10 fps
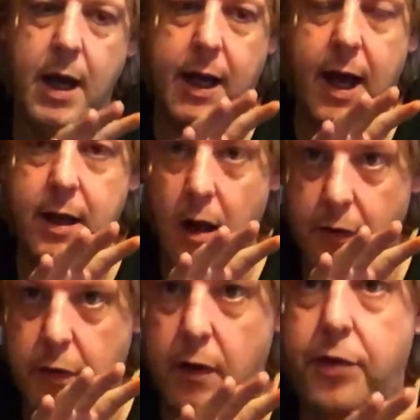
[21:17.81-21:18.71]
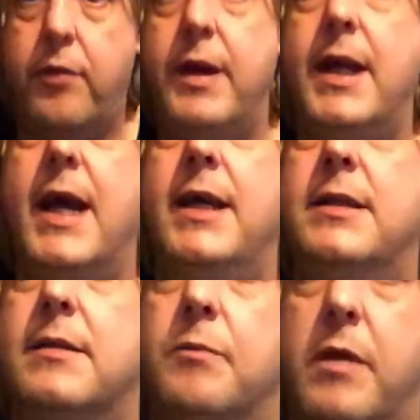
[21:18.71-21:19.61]
okay, I've got 3
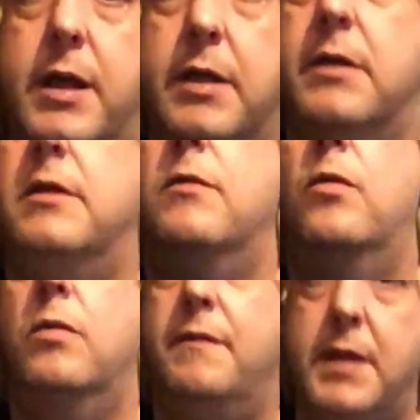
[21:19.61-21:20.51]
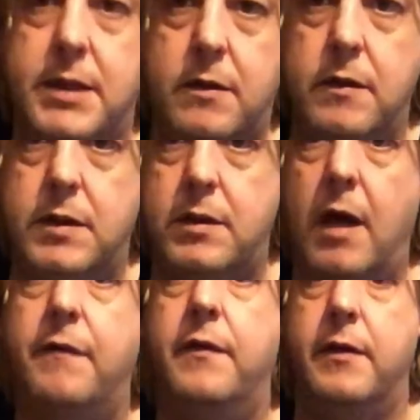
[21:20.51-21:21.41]
days and we're going to do all of this good
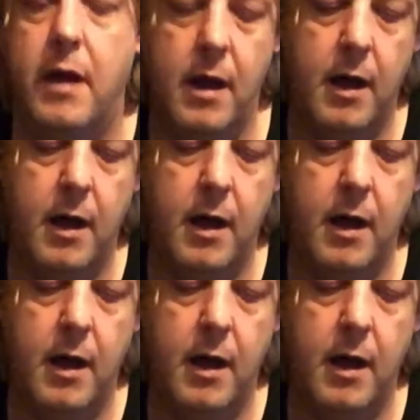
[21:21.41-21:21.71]
stuff and